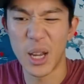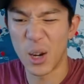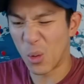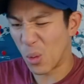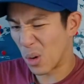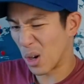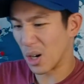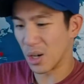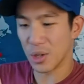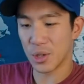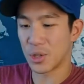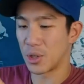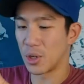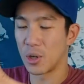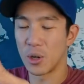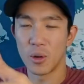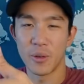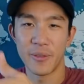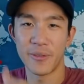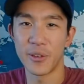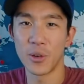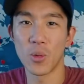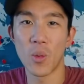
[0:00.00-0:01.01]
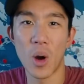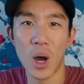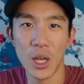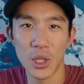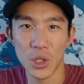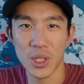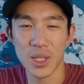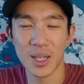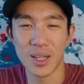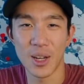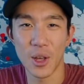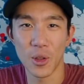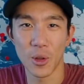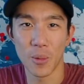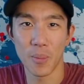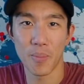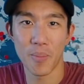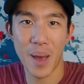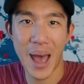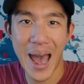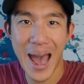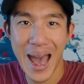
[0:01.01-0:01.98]
It works. So if you want just another
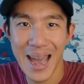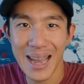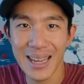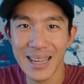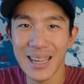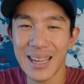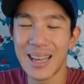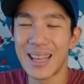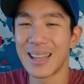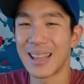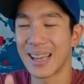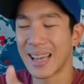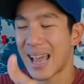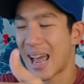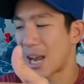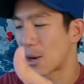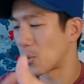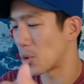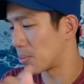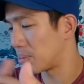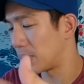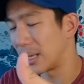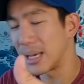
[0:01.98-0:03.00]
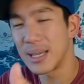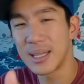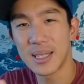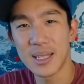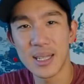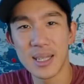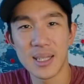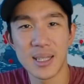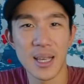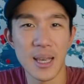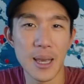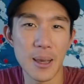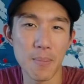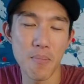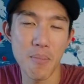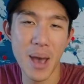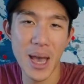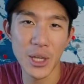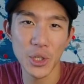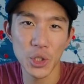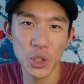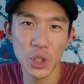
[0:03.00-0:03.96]
bag that kind of replaces a
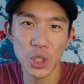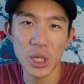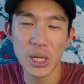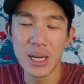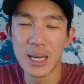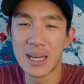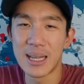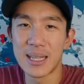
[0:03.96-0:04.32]
mesh